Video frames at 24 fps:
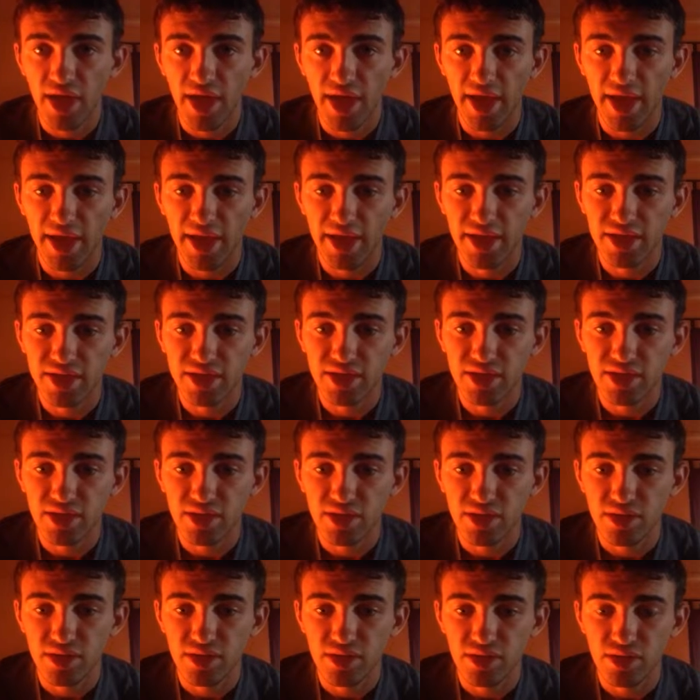And
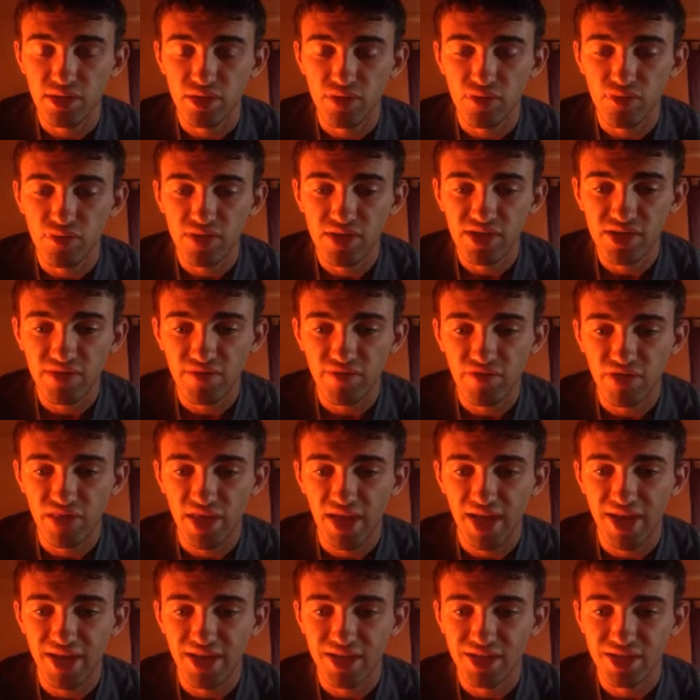the reason for
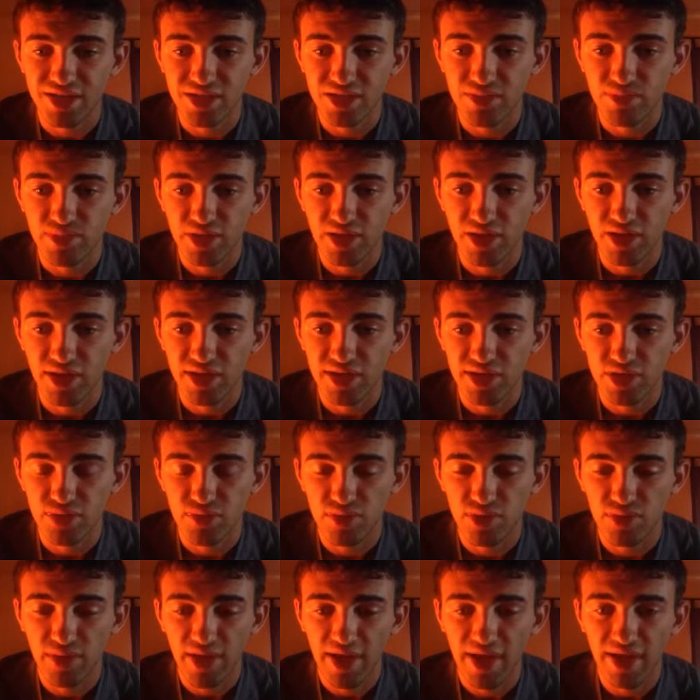that is because
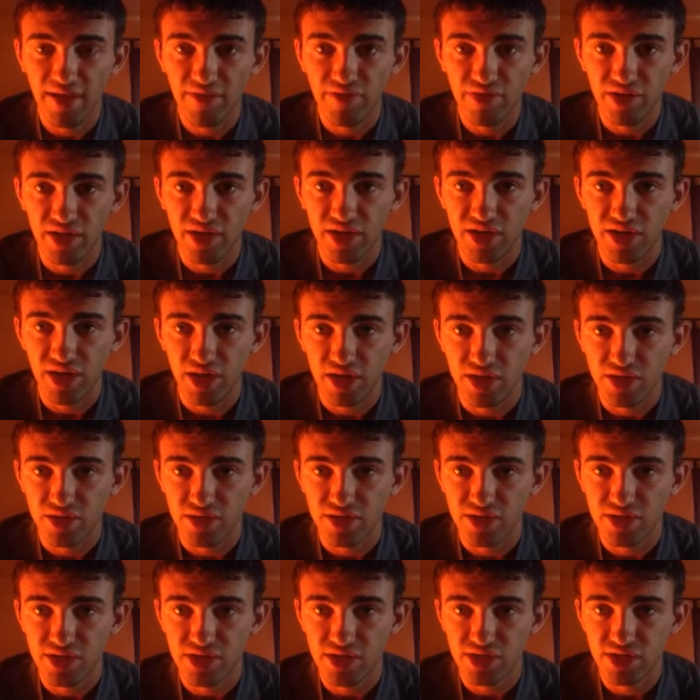when you have a
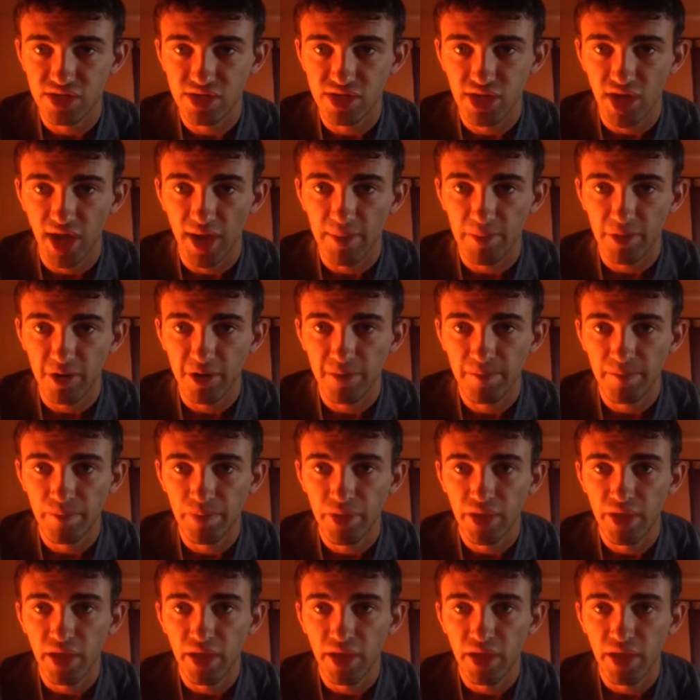conductor, such as copper,